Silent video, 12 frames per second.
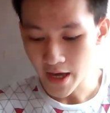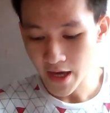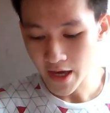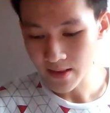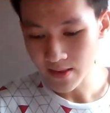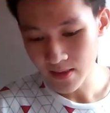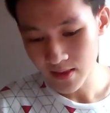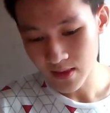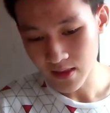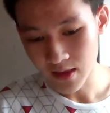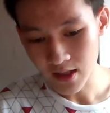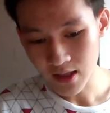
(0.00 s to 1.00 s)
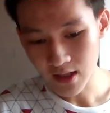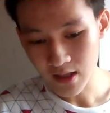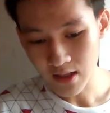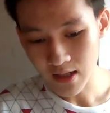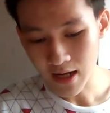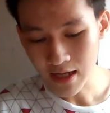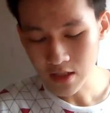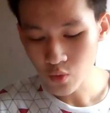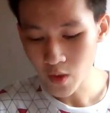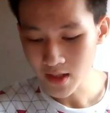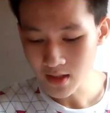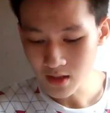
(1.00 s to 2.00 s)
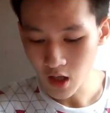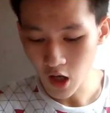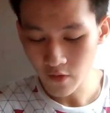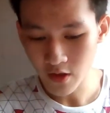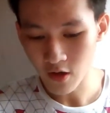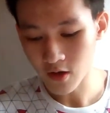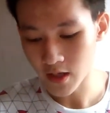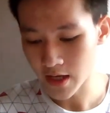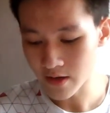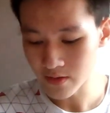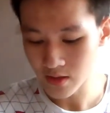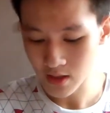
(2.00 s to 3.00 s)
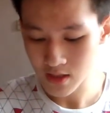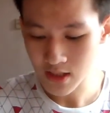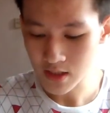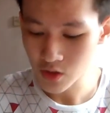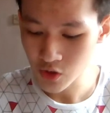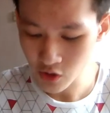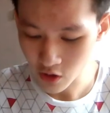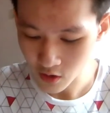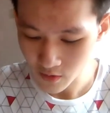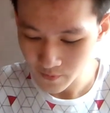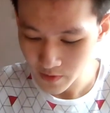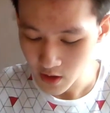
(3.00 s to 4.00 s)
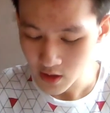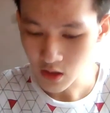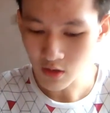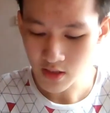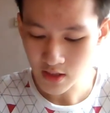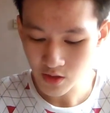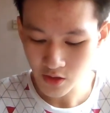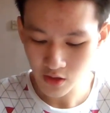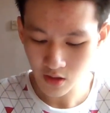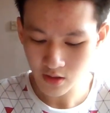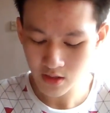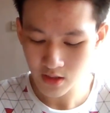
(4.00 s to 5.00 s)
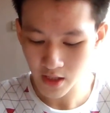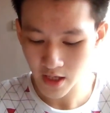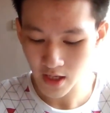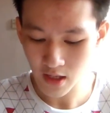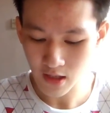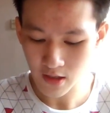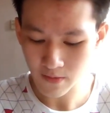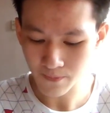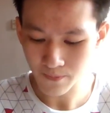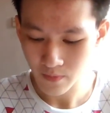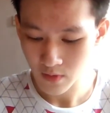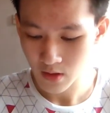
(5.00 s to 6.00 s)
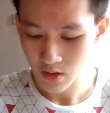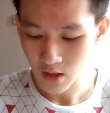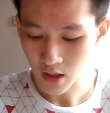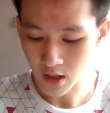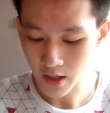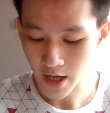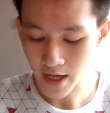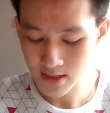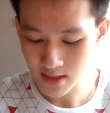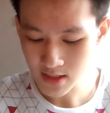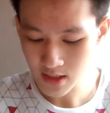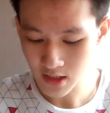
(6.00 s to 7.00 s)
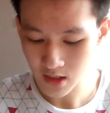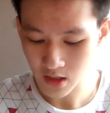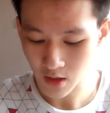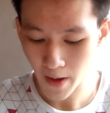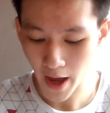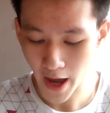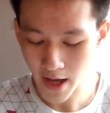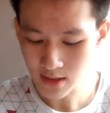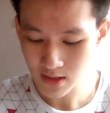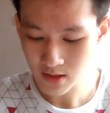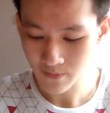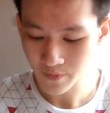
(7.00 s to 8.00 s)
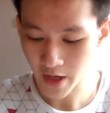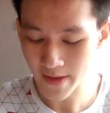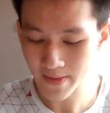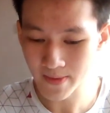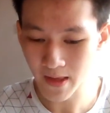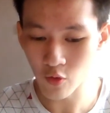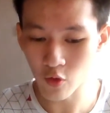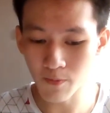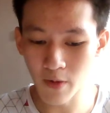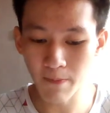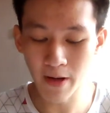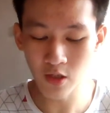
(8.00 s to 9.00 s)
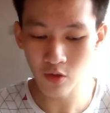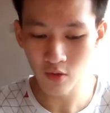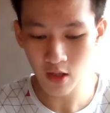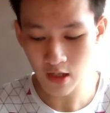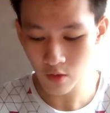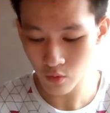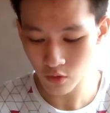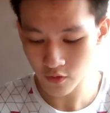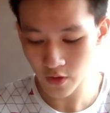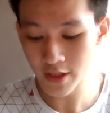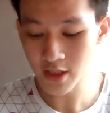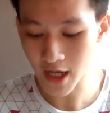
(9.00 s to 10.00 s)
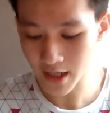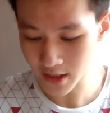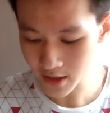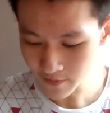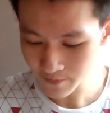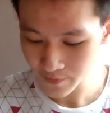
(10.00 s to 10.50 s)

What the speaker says: And the last one of the organelle is centriole. So centrioles, they exist in the pairs, and they were perpendicular with each other,